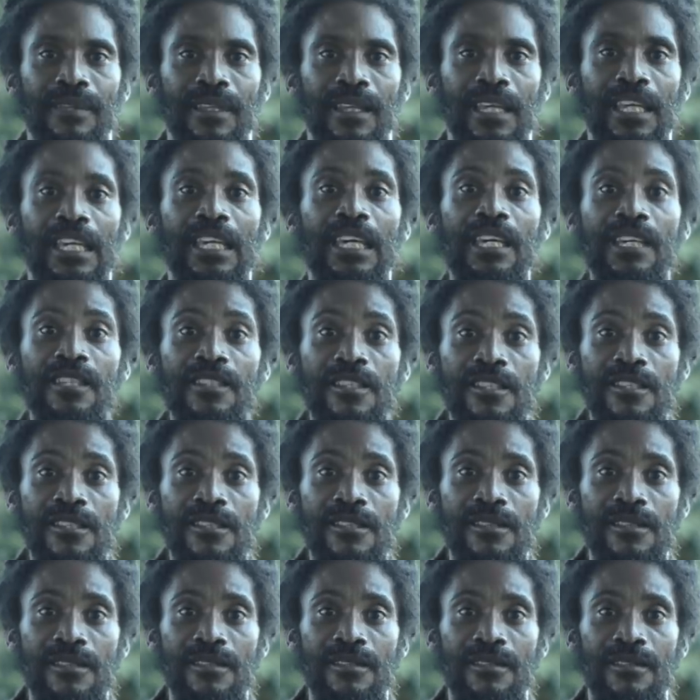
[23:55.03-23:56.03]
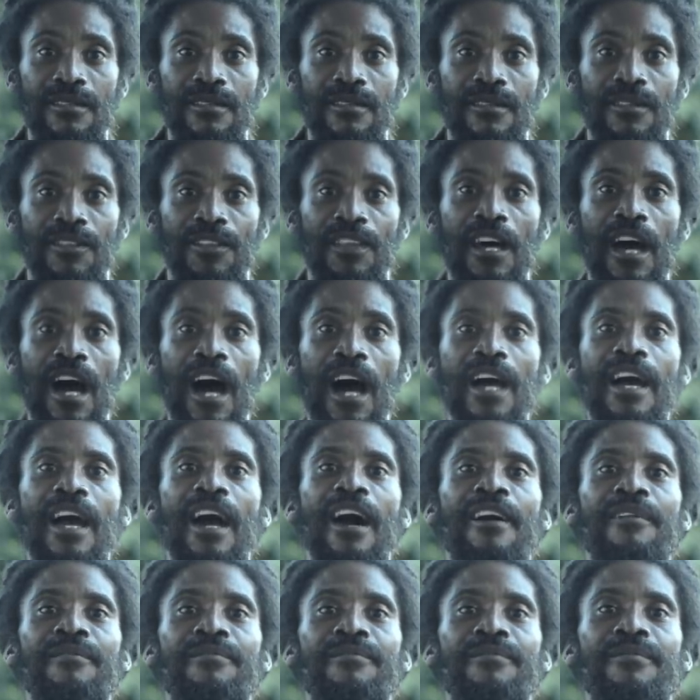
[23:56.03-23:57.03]
He is the I
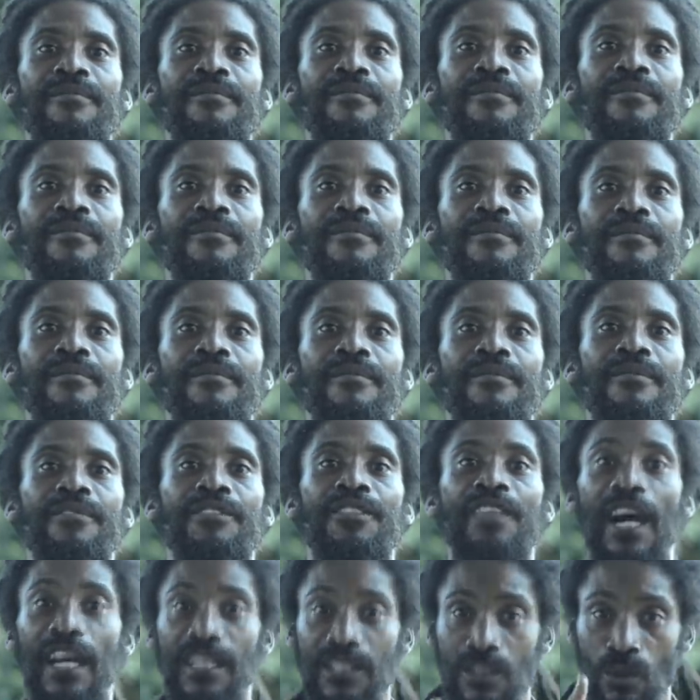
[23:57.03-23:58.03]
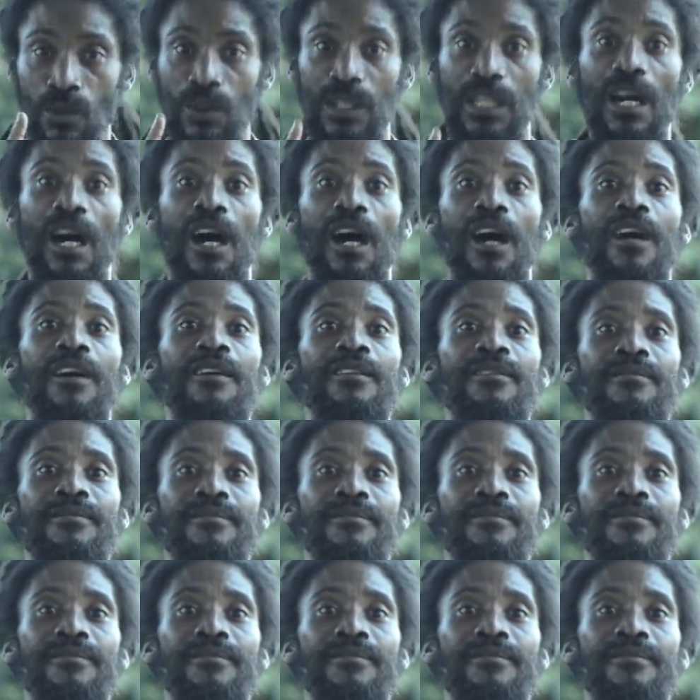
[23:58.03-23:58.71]
am that we are.